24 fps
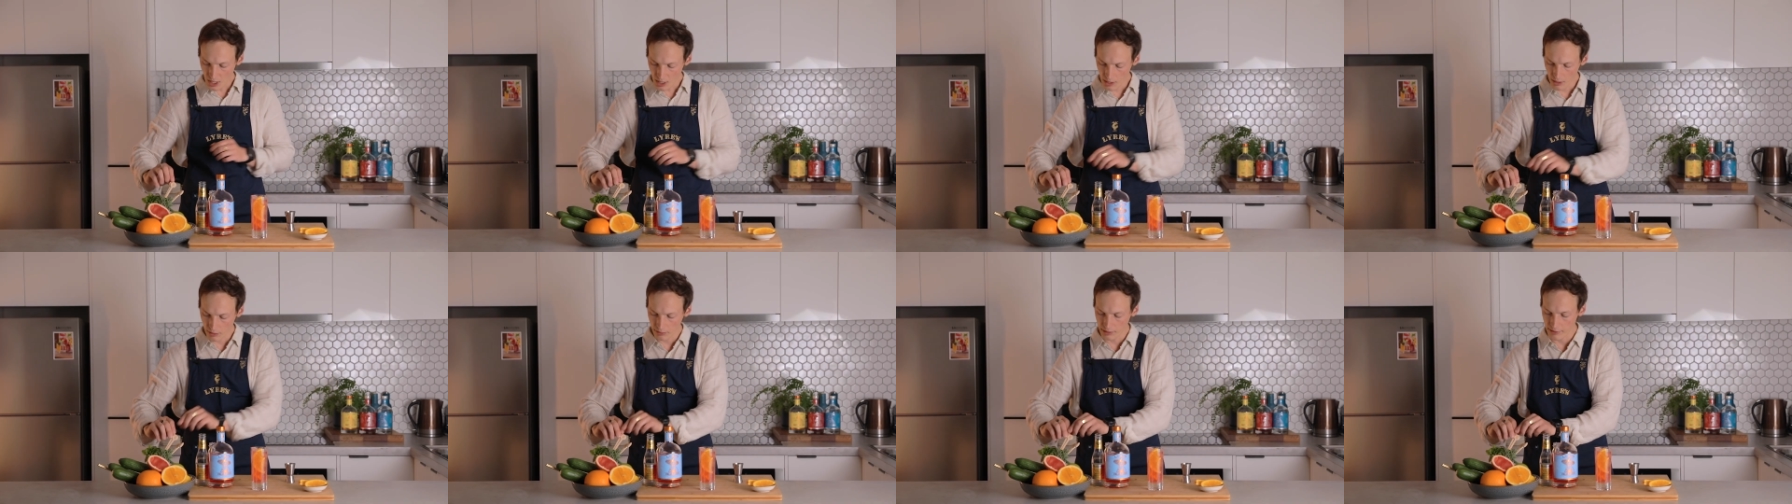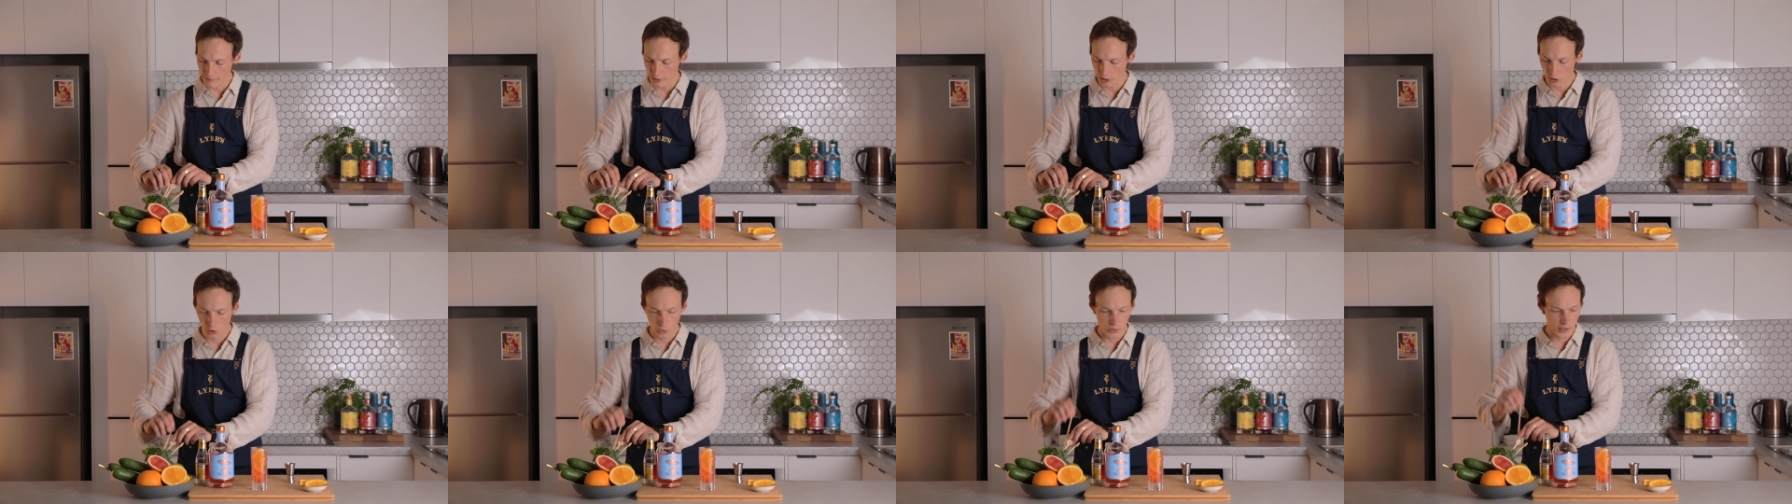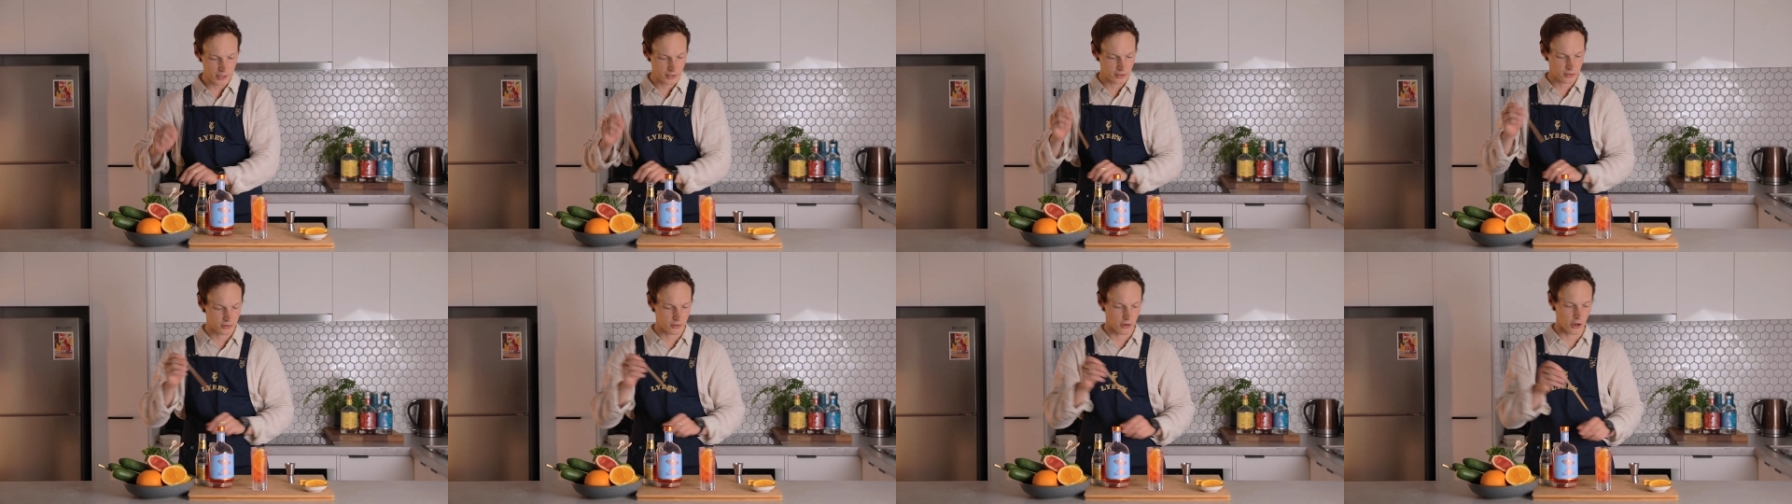I'll give it a
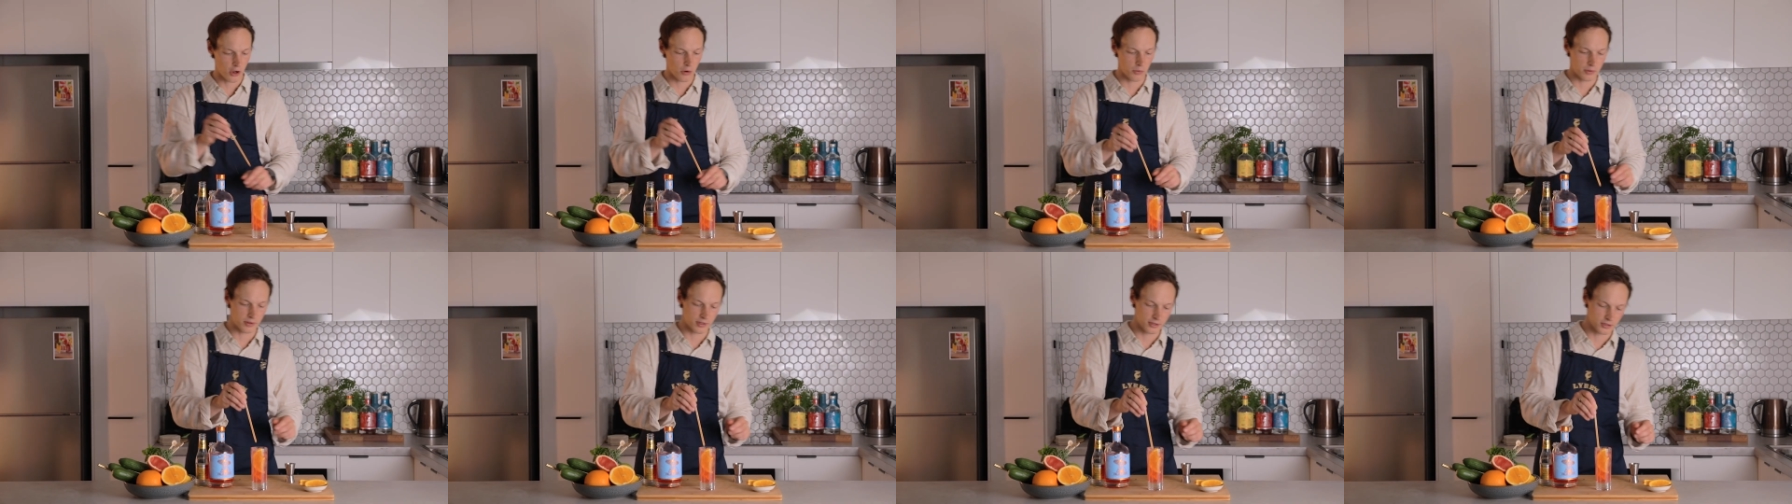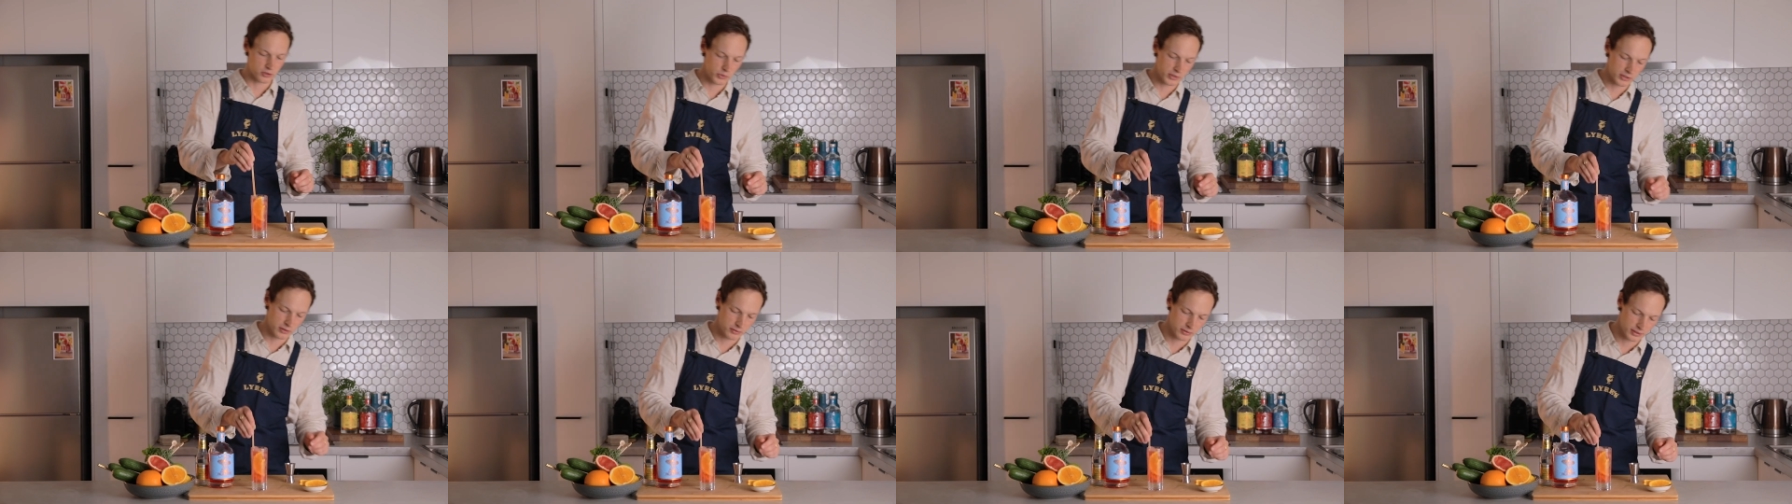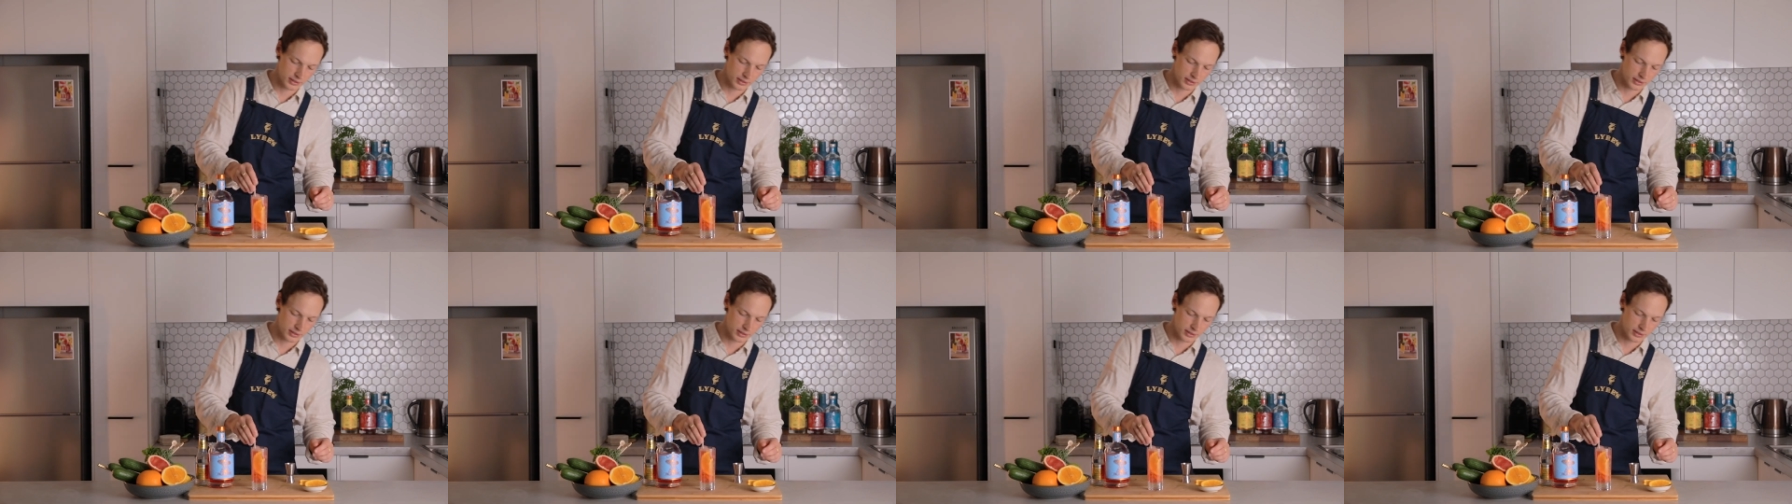quick stir with a swizzle